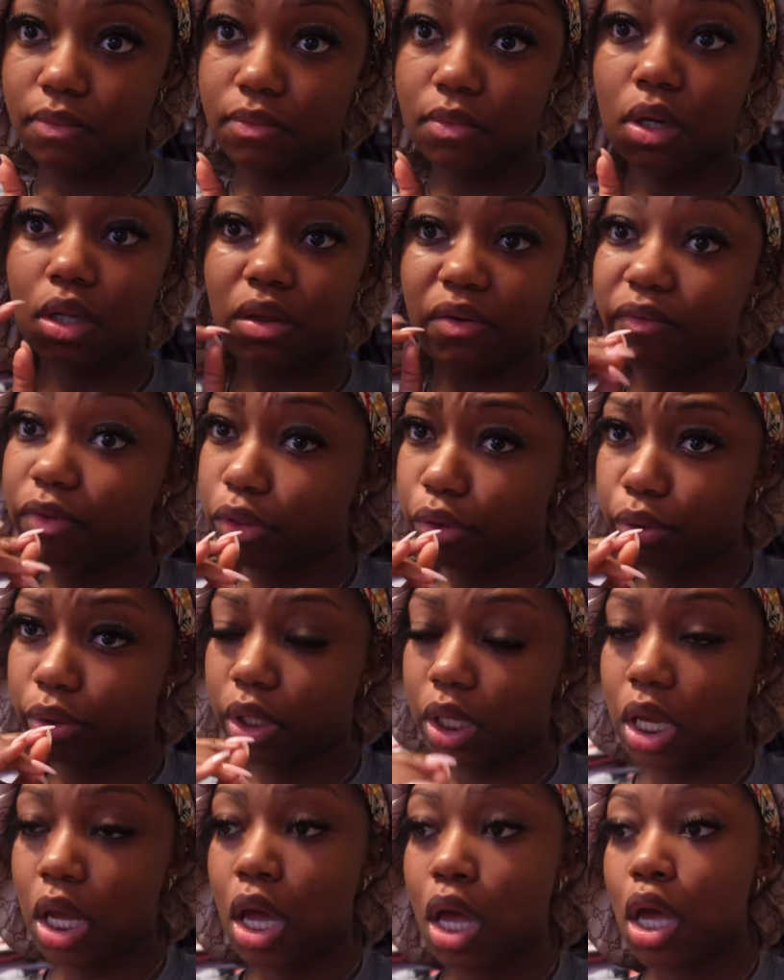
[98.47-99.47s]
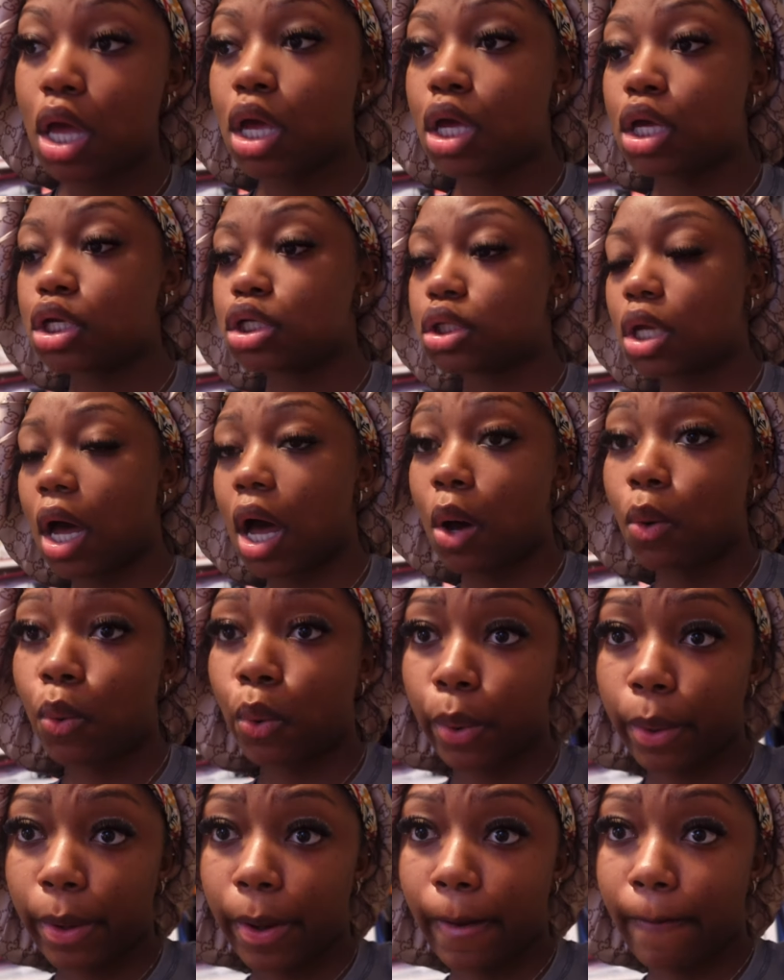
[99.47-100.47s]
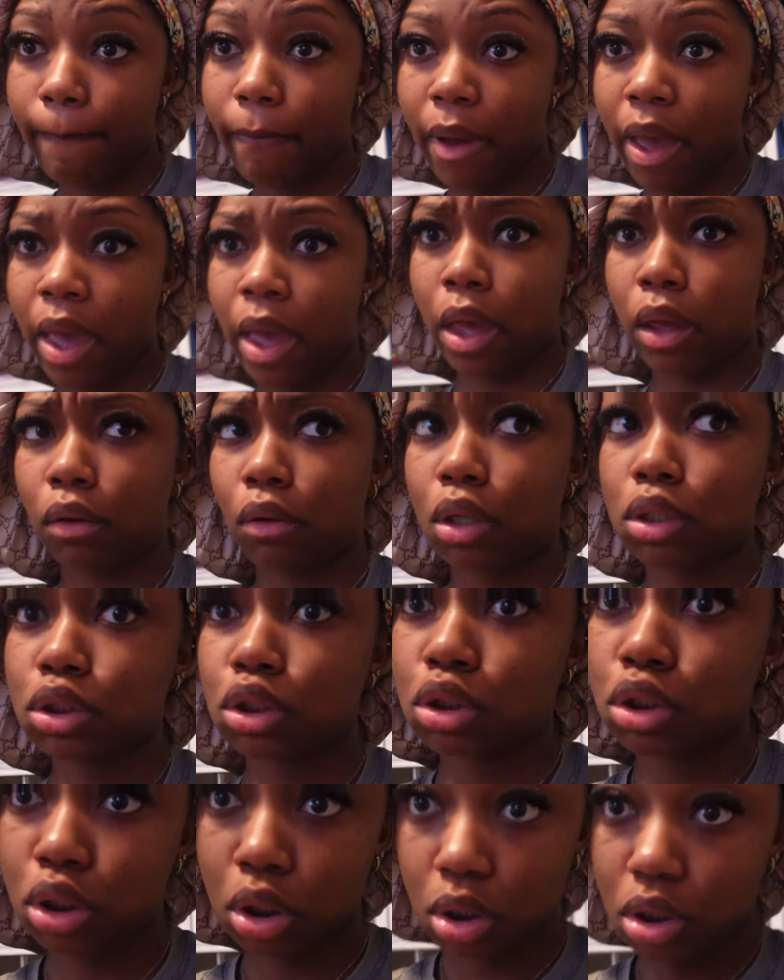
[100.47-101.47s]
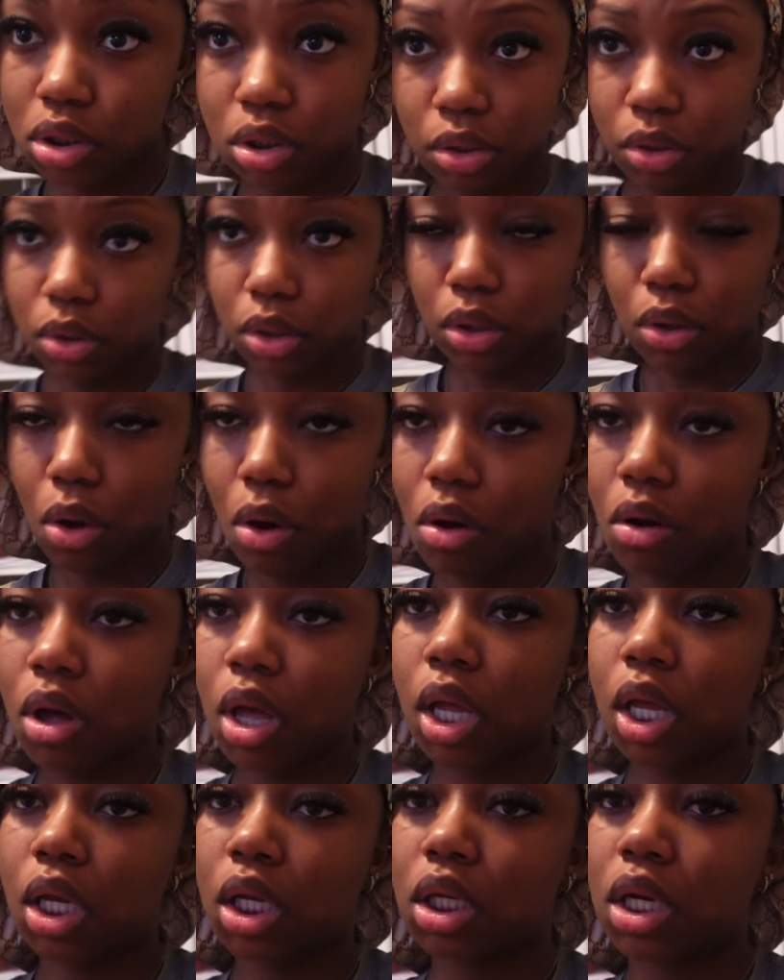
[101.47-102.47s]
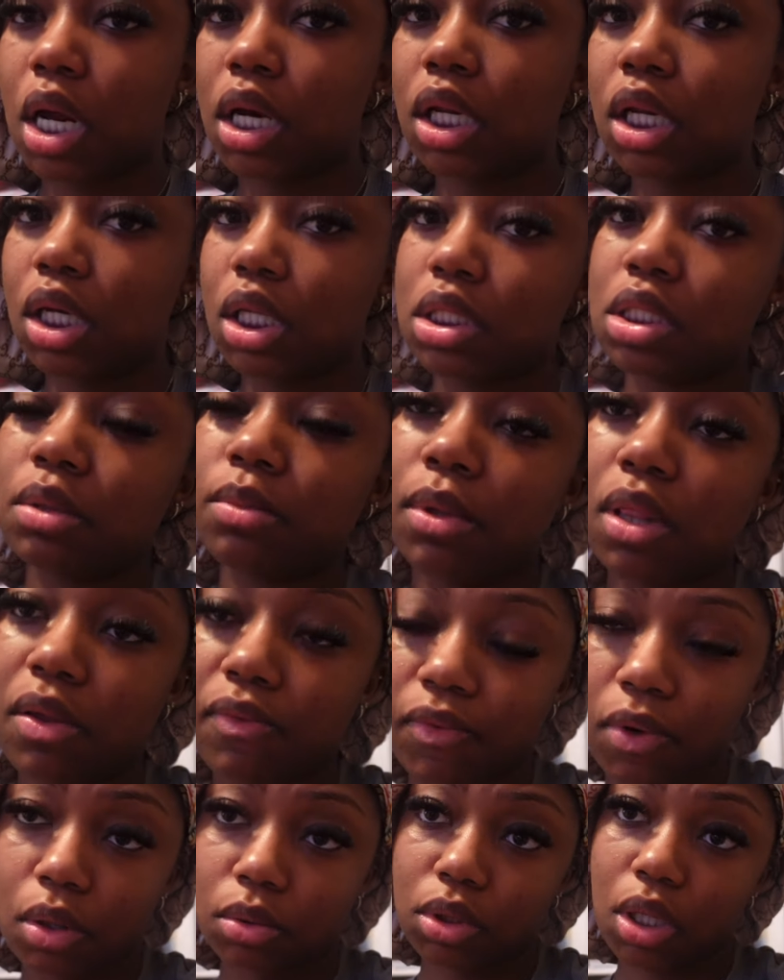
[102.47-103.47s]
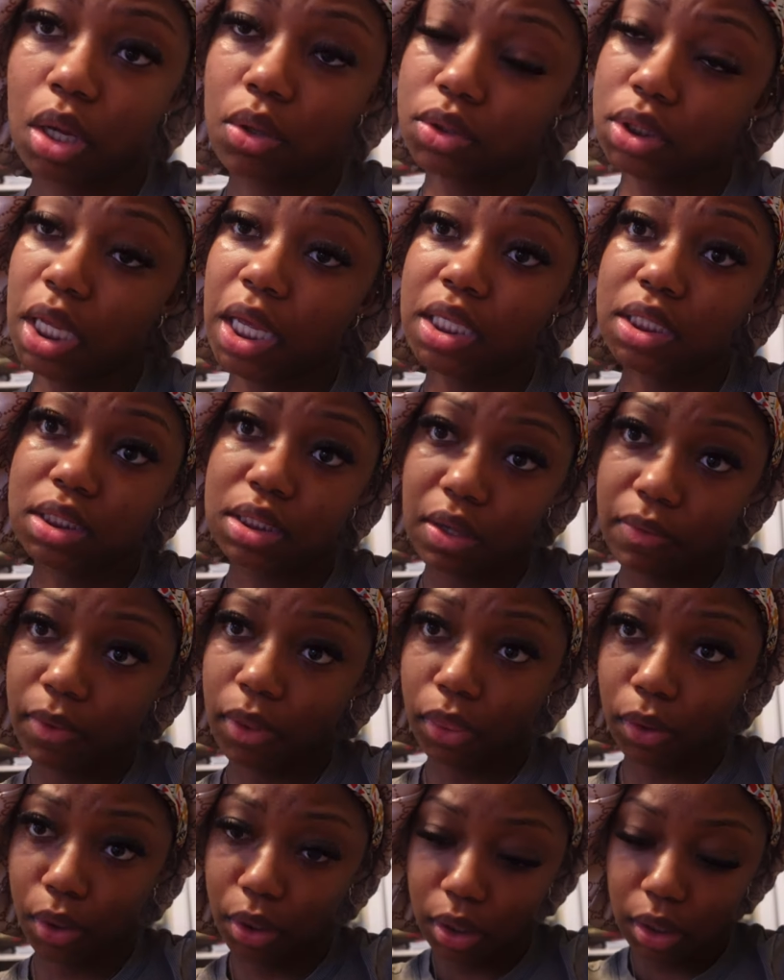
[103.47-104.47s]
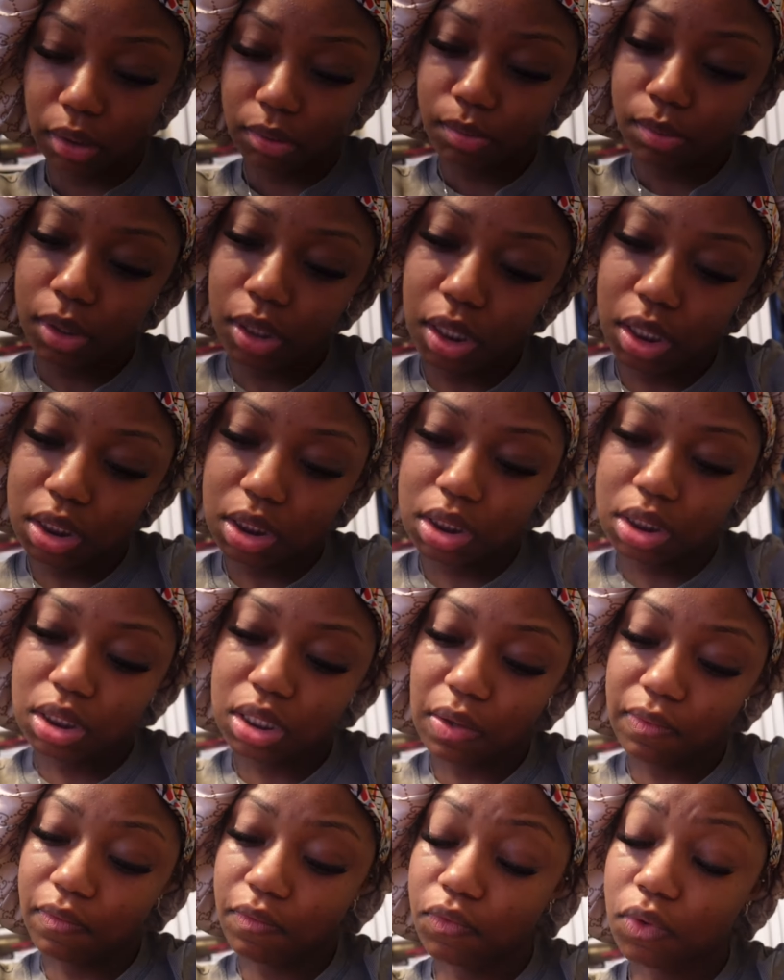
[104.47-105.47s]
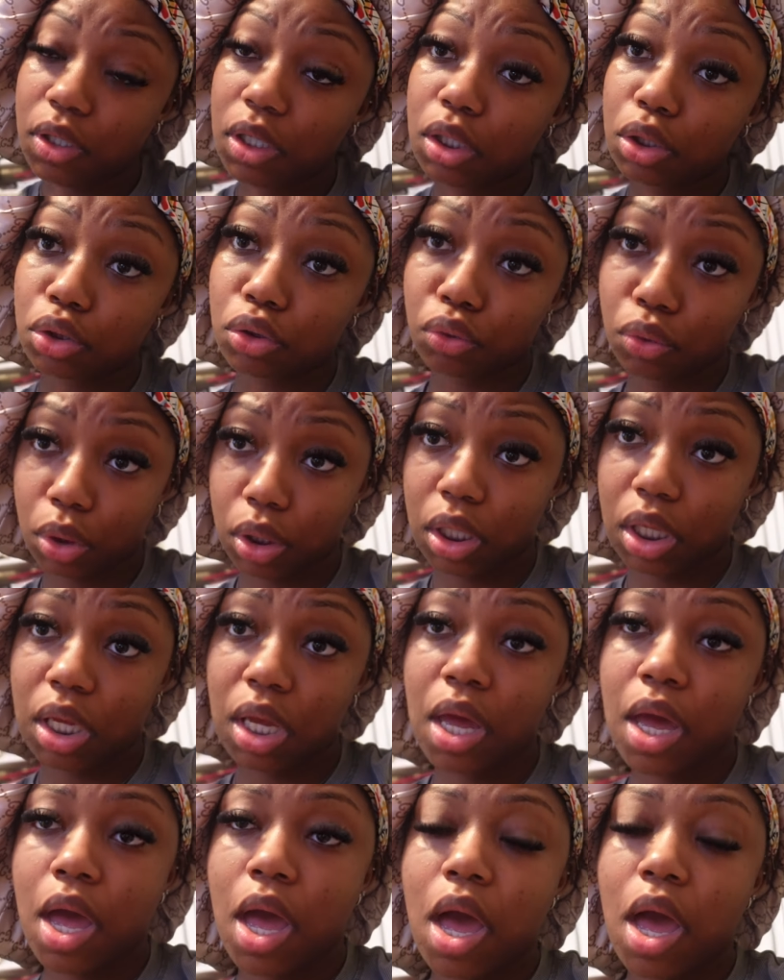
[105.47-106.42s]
11:30. So I woke up at 6:30, y'all, and I needed to be out the house at 7:30, but it's 7:43.